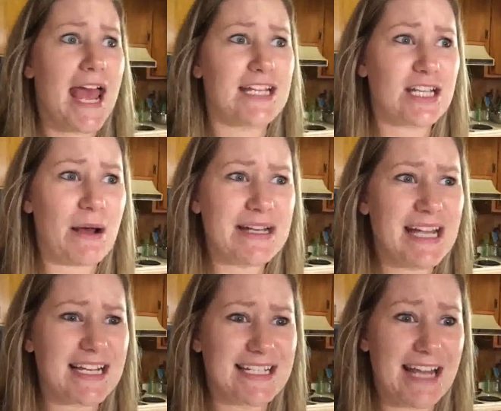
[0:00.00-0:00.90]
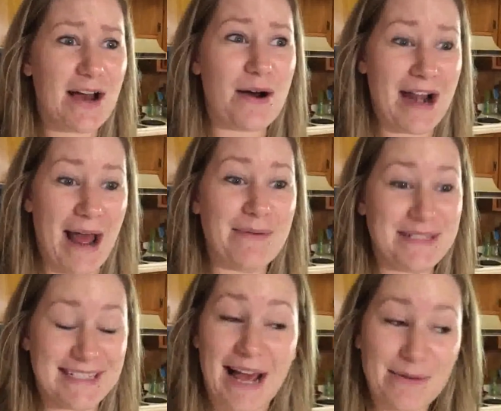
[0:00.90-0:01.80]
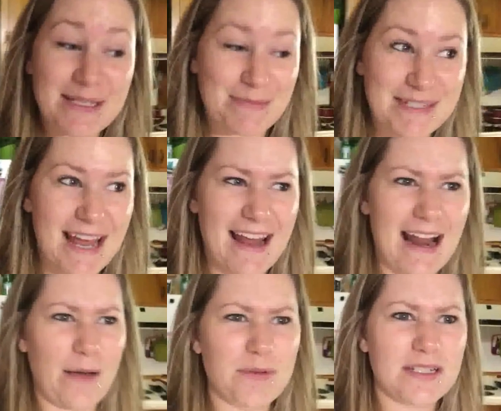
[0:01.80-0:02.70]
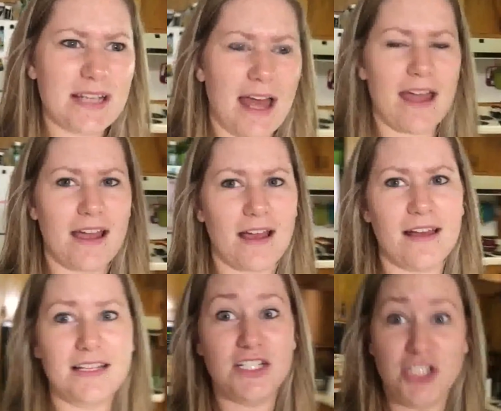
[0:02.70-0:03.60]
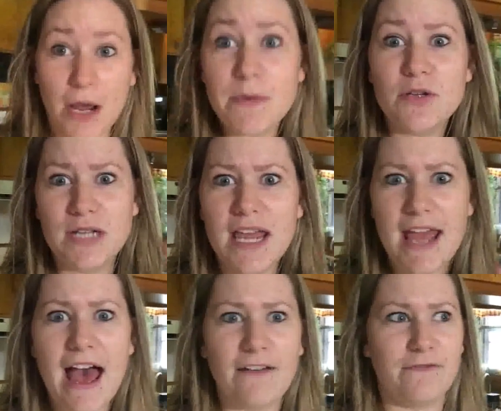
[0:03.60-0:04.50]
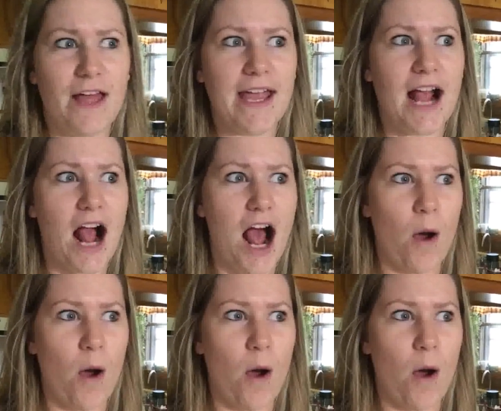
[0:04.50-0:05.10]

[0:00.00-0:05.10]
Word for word: And so I texted Dale and I was I was upset and I was like, WTF, like,